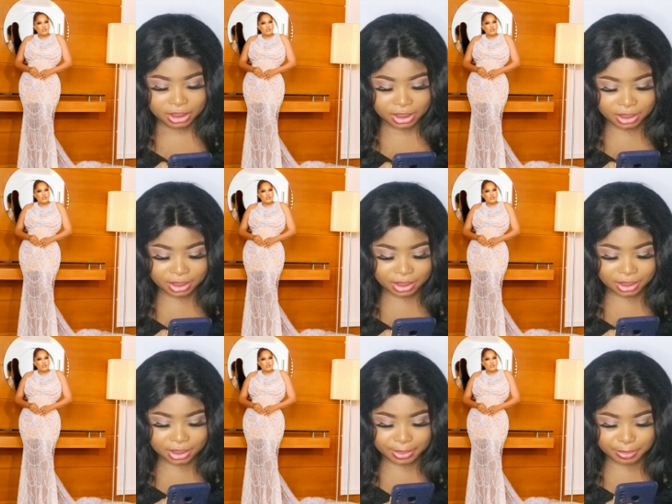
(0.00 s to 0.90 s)

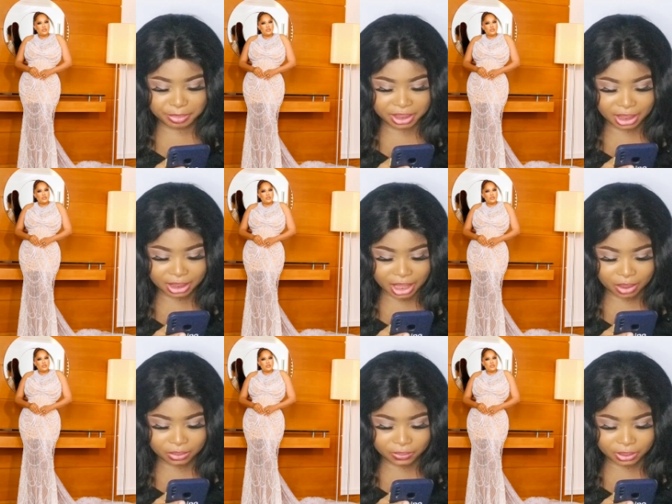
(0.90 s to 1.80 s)
This beaded
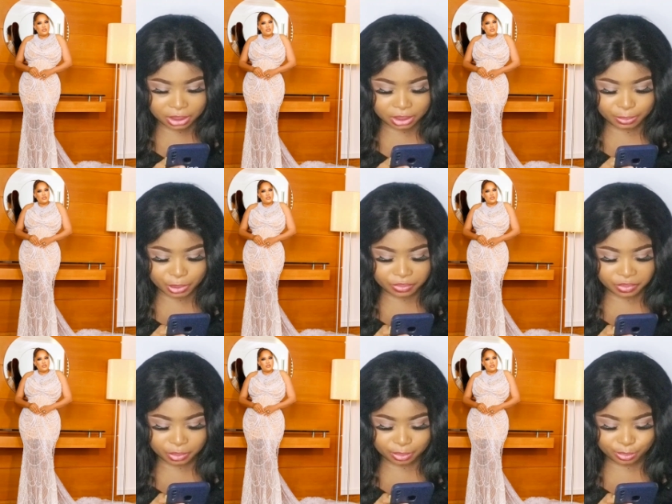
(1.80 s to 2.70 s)
outfit is
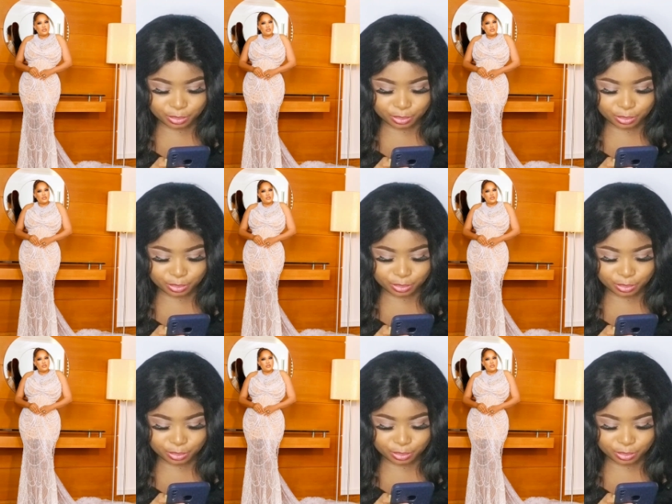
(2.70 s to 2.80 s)
beautiful.